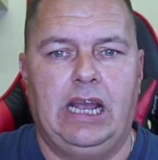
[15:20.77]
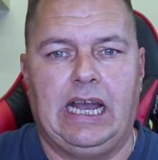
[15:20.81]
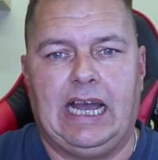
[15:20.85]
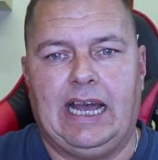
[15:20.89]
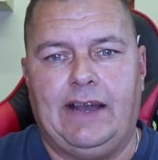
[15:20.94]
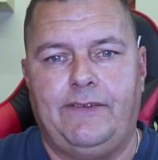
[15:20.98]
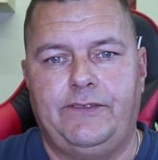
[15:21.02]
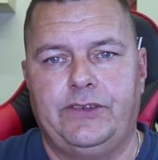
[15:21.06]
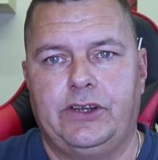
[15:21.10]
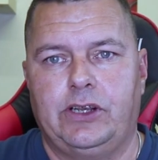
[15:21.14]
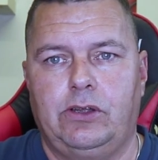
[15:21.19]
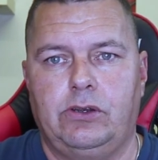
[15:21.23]

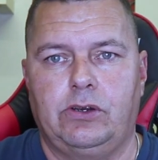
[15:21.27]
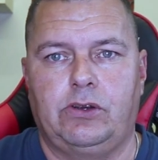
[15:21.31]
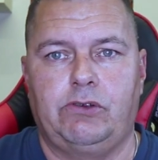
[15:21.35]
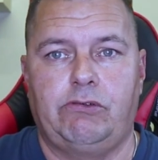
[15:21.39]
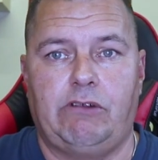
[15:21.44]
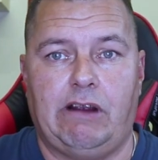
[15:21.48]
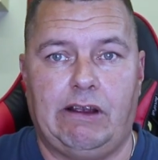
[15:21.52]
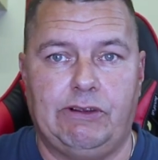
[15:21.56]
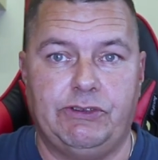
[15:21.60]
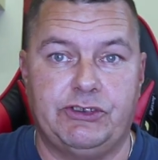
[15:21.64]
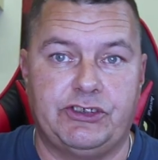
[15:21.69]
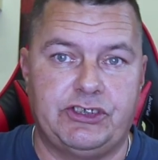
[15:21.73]
having a
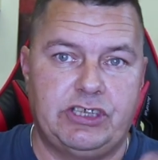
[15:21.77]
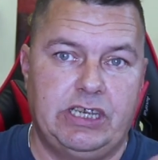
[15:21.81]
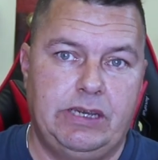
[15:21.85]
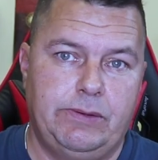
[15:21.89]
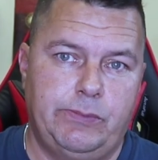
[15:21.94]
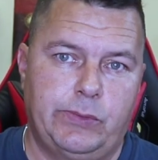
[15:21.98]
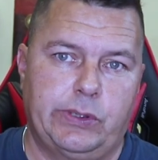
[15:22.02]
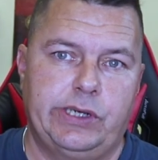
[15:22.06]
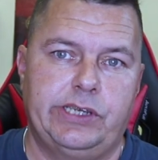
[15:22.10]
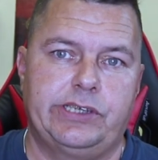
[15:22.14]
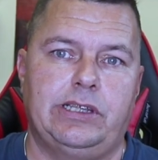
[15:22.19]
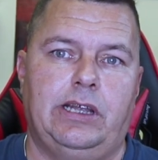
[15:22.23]
look around,
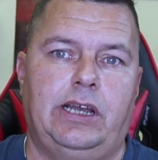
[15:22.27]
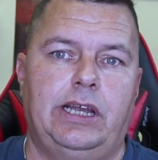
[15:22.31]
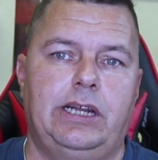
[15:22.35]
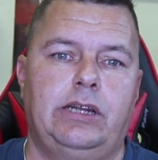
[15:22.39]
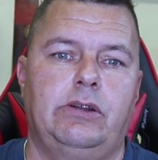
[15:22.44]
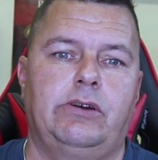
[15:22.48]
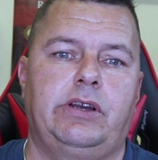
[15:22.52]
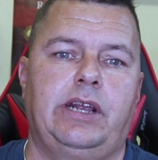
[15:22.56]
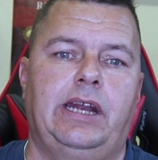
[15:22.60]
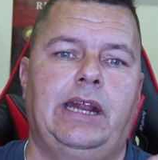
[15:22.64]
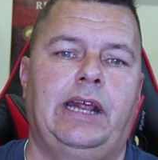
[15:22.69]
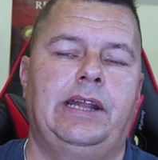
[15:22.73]
seeing what it's
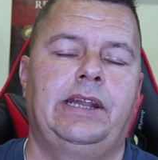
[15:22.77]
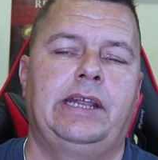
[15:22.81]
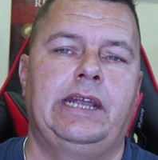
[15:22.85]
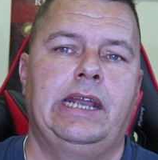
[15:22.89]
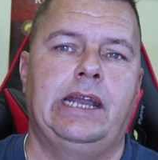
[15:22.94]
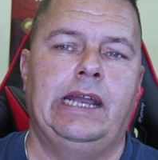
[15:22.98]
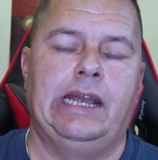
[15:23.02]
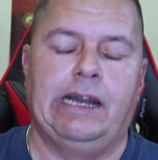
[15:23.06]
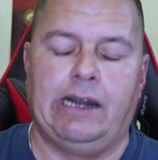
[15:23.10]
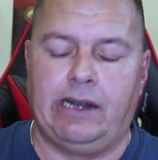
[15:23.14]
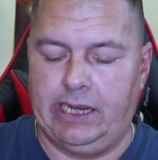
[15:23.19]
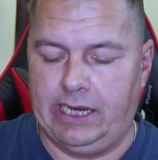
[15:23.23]
like, looking at
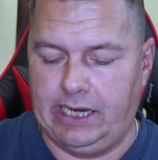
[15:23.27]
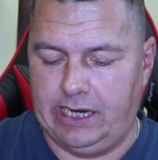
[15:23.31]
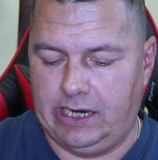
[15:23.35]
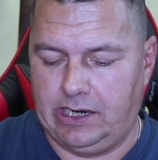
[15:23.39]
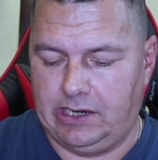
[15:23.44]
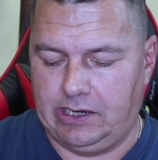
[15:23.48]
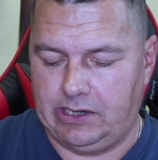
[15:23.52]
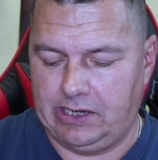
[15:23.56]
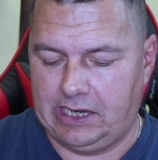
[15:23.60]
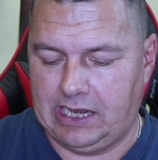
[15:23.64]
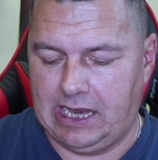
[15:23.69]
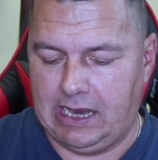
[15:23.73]
the
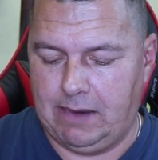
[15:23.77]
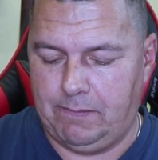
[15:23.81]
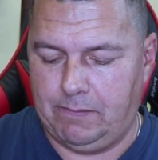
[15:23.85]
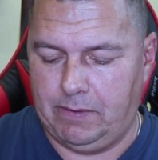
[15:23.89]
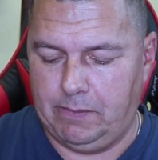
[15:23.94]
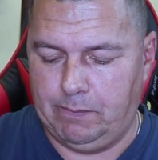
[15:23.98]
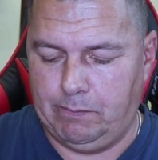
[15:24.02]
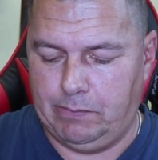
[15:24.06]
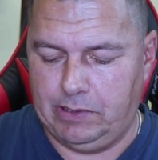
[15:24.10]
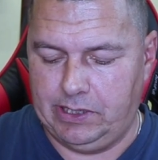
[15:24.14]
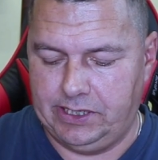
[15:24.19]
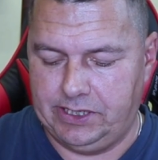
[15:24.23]
IR
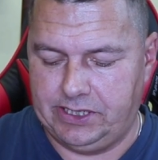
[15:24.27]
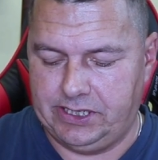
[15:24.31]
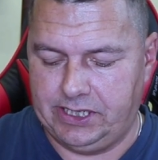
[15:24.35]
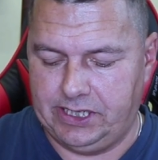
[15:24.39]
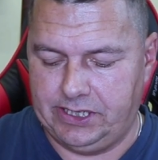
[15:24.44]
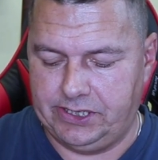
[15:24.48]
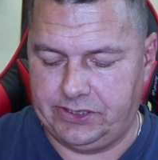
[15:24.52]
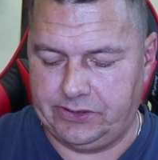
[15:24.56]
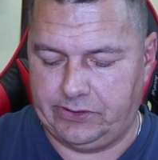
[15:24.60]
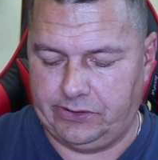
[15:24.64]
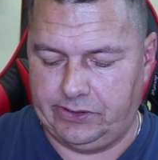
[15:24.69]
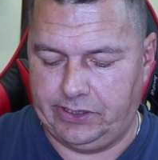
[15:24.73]

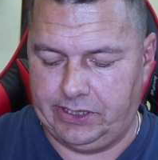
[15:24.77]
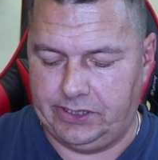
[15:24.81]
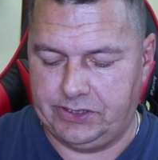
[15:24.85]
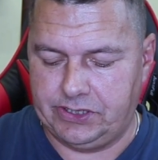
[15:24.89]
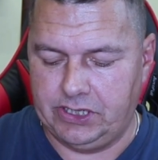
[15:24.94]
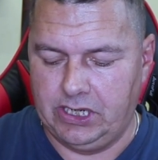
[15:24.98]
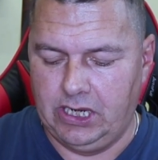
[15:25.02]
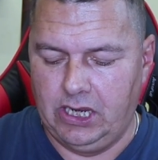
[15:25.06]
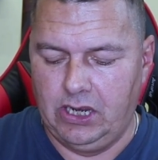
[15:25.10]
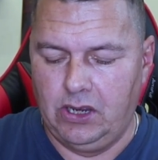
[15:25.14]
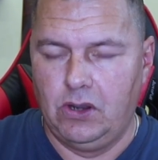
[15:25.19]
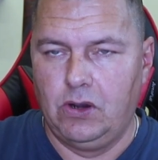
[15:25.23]
capabilities on it.